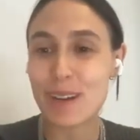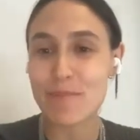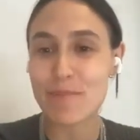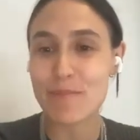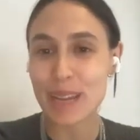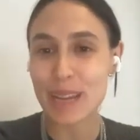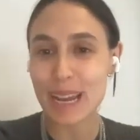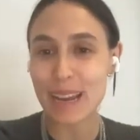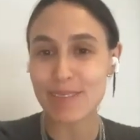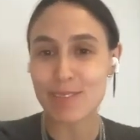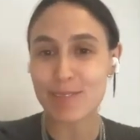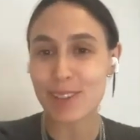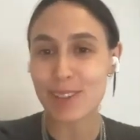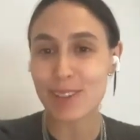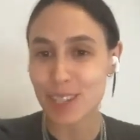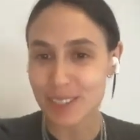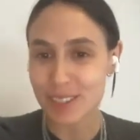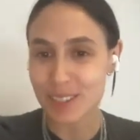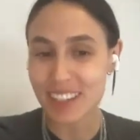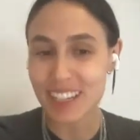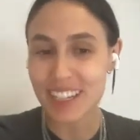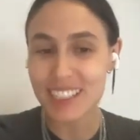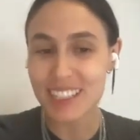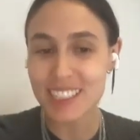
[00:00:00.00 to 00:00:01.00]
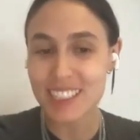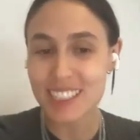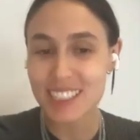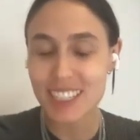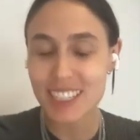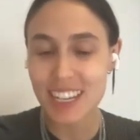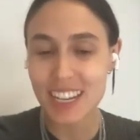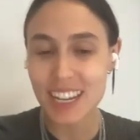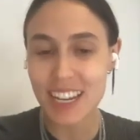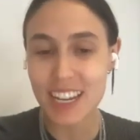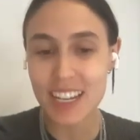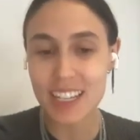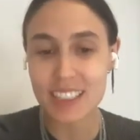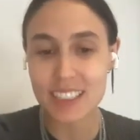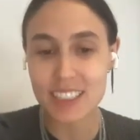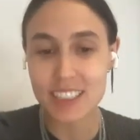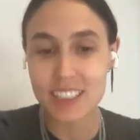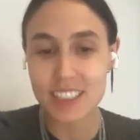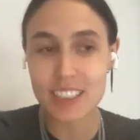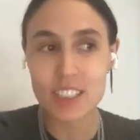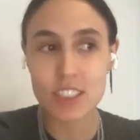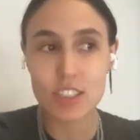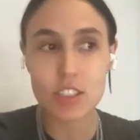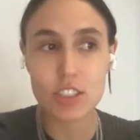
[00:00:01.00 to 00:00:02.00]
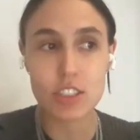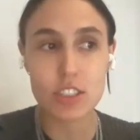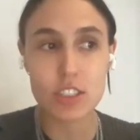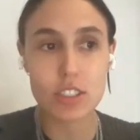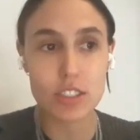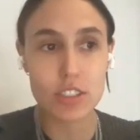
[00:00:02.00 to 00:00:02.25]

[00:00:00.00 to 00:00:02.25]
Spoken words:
behalf of all of us. And